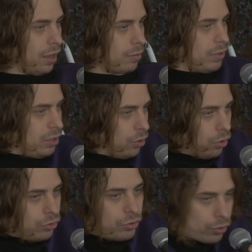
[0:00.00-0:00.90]
I can be an
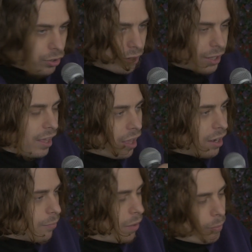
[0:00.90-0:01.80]
old dude in the
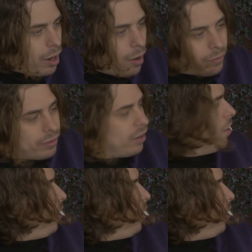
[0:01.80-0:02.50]
cane and maybe I'll